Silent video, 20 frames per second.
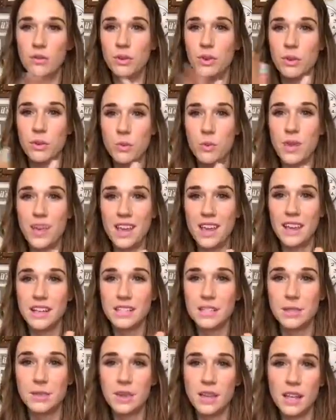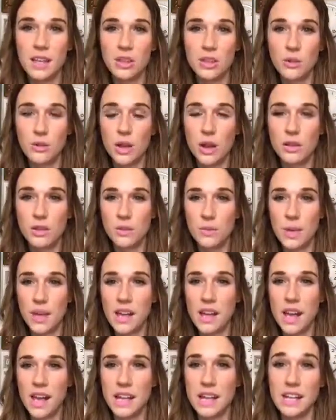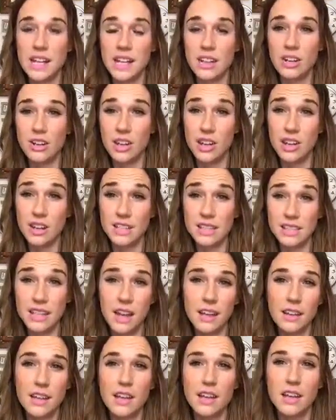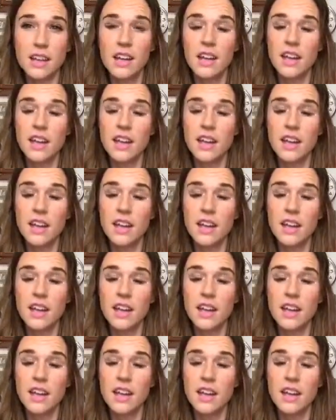for the week so that throughout the week I can either eat a salad